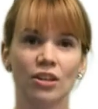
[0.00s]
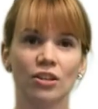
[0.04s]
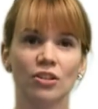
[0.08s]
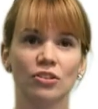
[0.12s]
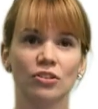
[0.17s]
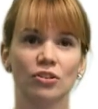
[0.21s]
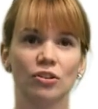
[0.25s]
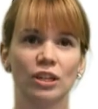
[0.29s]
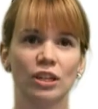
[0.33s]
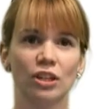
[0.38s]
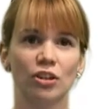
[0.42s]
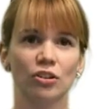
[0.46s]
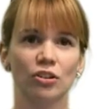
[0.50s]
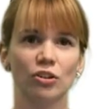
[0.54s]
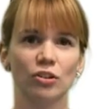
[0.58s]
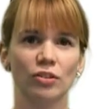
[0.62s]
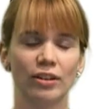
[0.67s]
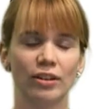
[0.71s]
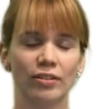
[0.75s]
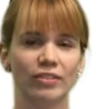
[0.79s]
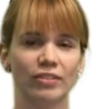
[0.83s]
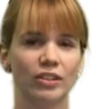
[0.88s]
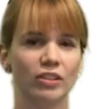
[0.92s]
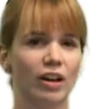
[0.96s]
So here you
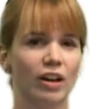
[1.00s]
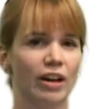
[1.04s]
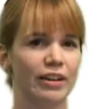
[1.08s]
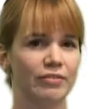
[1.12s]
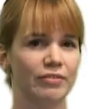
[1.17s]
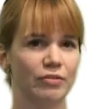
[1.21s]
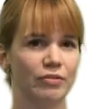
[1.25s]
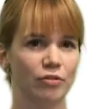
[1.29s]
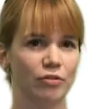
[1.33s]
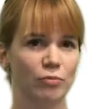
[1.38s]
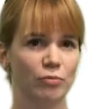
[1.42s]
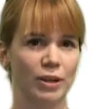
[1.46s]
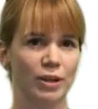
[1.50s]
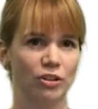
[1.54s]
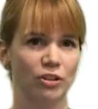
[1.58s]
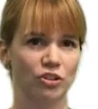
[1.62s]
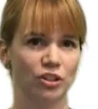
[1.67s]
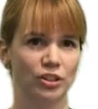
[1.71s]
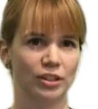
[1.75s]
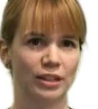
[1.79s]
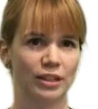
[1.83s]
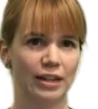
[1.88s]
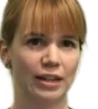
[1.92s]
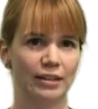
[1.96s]
have a lot of
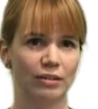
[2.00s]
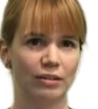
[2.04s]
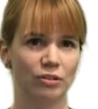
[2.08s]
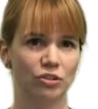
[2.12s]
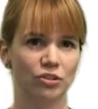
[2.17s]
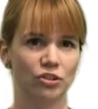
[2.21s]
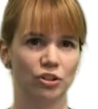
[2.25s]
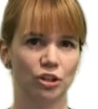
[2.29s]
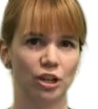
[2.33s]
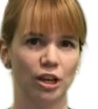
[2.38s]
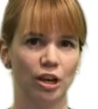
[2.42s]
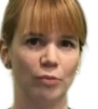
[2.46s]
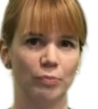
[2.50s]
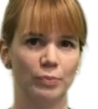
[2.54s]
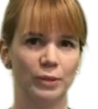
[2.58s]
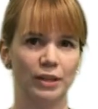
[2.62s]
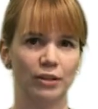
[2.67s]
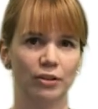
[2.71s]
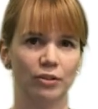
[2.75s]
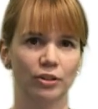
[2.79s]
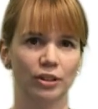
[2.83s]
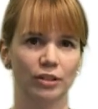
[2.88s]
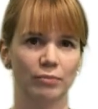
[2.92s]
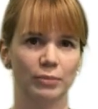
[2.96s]
information, and I'll show you how
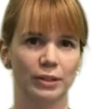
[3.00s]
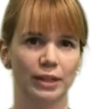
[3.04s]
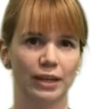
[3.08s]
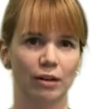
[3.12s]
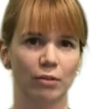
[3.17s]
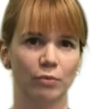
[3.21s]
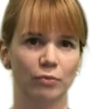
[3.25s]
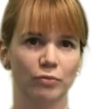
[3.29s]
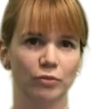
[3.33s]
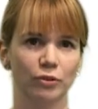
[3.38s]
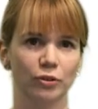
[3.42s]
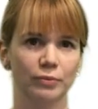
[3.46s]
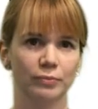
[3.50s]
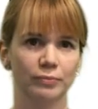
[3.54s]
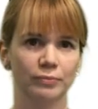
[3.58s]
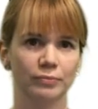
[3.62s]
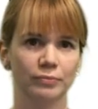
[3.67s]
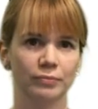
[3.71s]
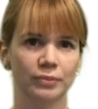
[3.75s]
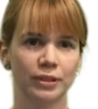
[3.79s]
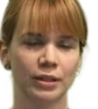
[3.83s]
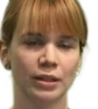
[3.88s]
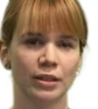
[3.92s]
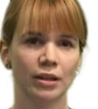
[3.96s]
Pico can be helpful.
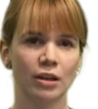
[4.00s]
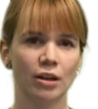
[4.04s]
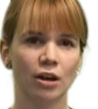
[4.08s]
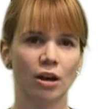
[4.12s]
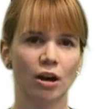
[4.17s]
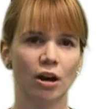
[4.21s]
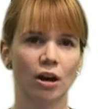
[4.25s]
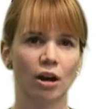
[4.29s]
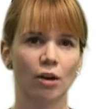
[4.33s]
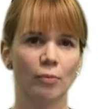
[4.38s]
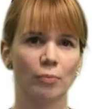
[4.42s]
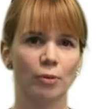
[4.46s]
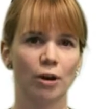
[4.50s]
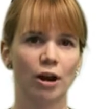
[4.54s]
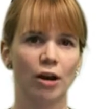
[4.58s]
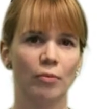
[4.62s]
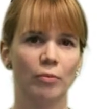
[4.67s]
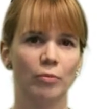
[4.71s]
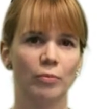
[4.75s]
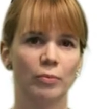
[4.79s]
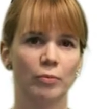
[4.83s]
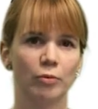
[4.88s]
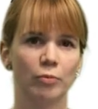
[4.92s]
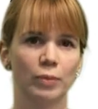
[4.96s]
Our
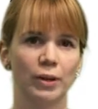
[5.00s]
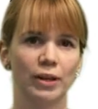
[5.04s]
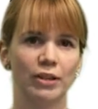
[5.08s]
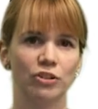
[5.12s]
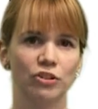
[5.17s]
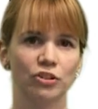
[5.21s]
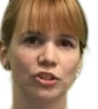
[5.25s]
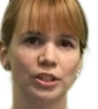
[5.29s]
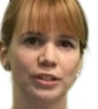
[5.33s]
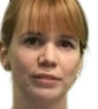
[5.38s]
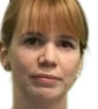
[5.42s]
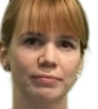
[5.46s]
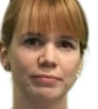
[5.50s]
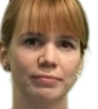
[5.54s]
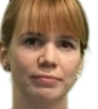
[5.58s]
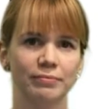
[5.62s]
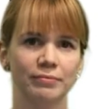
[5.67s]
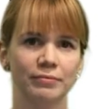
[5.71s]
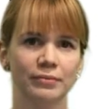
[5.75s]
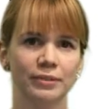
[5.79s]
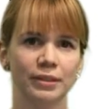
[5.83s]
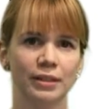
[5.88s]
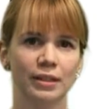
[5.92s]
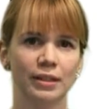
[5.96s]
problem or patient
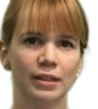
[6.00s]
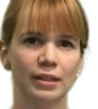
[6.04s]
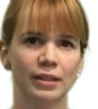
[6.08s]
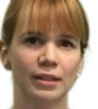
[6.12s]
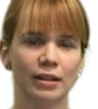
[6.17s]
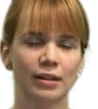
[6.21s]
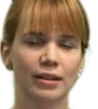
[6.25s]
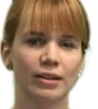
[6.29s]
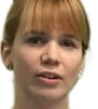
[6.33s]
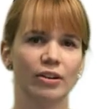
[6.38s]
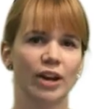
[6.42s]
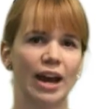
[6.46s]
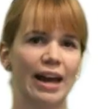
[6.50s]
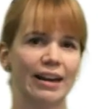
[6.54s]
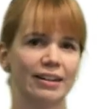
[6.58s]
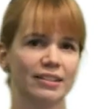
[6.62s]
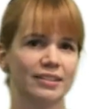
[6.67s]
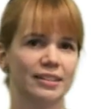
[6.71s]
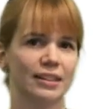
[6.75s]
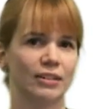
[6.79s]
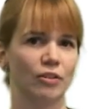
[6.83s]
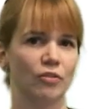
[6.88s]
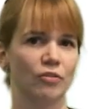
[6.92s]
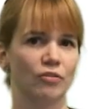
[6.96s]
are
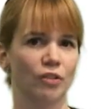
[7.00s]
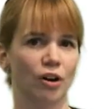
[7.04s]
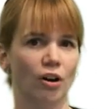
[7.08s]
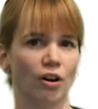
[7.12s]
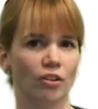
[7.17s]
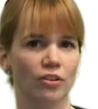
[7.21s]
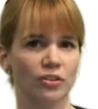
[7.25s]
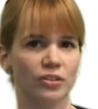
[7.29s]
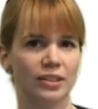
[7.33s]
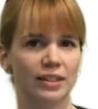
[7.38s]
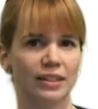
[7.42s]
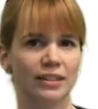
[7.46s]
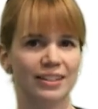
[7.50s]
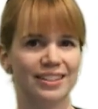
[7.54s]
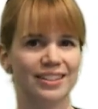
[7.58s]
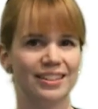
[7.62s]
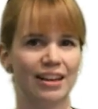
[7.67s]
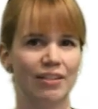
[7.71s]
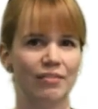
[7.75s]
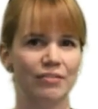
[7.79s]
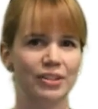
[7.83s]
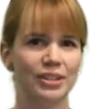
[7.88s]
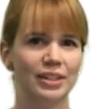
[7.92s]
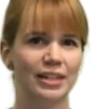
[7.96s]
accidental falls in a
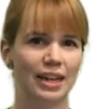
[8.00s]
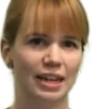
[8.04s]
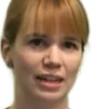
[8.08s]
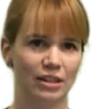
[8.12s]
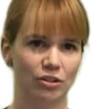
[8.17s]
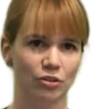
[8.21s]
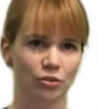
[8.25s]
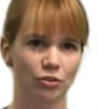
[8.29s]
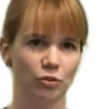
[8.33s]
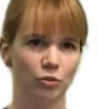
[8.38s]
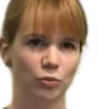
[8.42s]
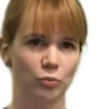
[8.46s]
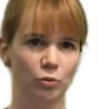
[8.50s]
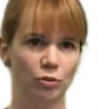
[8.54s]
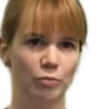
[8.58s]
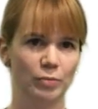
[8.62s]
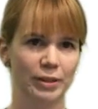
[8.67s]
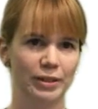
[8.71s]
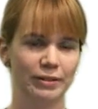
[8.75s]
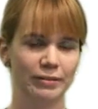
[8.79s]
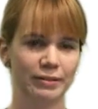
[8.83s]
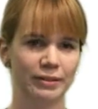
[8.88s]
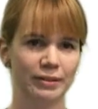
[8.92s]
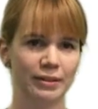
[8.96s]
78-year-old
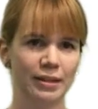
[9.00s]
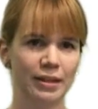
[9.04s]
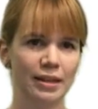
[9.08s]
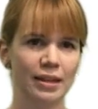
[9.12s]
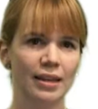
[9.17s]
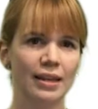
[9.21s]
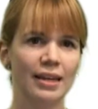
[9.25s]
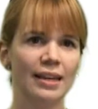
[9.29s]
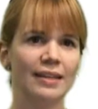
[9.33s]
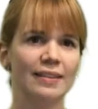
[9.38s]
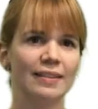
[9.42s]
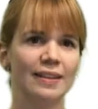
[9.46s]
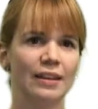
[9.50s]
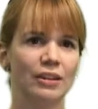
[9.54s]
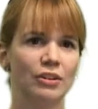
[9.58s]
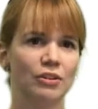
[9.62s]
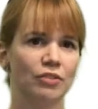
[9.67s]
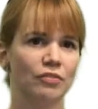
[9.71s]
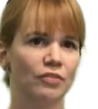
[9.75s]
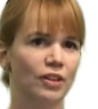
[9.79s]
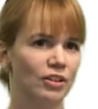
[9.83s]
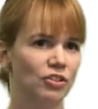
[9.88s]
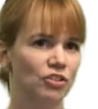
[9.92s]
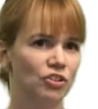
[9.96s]
woman. The
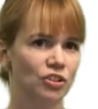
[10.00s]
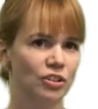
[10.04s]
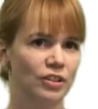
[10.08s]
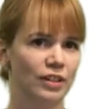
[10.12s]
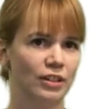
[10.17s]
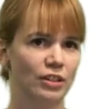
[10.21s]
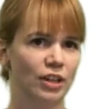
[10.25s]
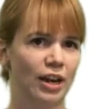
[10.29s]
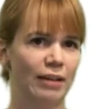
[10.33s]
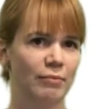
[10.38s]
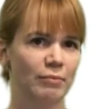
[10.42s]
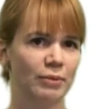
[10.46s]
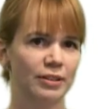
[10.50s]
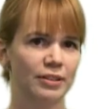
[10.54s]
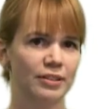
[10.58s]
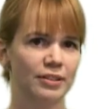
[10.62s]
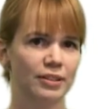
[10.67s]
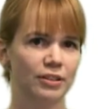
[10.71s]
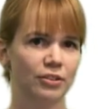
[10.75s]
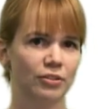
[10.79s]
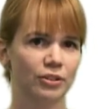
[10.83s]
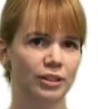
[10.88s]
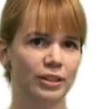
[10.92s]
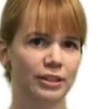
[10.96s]
intervention that I'm
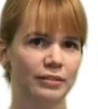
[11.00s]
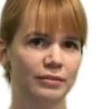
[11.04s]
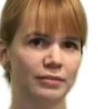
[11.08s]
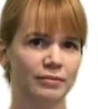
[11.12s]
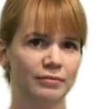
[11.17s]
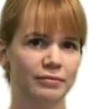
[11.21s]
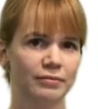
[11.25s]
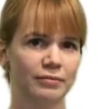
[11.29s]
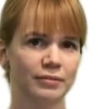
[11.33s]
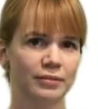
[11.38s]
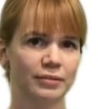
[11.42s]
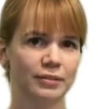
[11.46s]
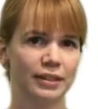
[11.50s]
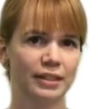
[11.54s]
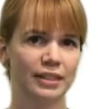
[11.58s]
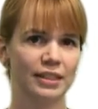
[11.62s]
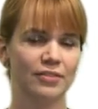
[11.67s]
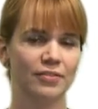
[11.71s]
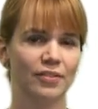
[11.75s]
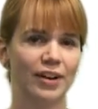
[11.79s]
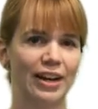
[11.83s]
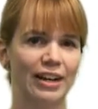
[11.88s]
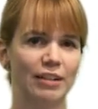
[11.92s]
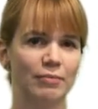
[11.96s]
considering is
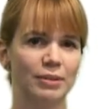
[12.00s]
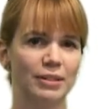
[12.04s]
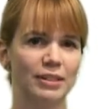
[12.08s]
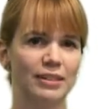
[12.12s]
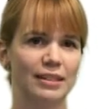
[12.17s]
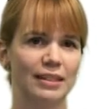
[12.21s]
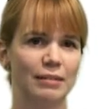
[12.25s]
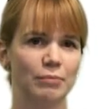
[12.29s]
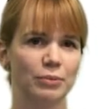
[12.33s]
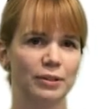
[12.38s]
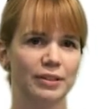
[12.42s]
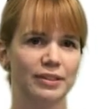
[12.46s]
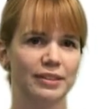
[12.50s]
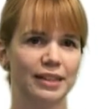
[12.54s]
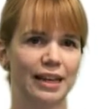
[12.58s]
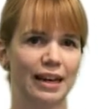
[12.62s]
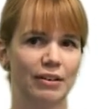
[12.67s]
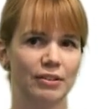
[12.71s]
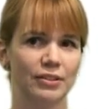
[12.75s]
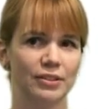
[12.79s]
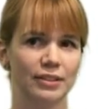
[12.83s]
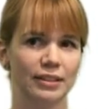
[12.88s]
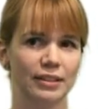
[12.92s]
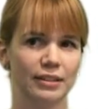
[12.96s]
vitamin D plus
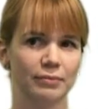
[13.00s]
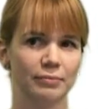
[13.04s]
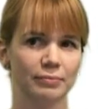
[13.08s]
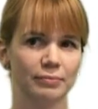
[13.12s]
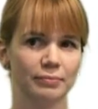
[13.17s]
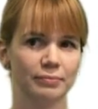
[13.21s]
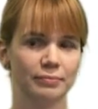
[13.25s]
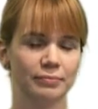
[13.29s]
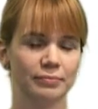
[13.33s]
calcium.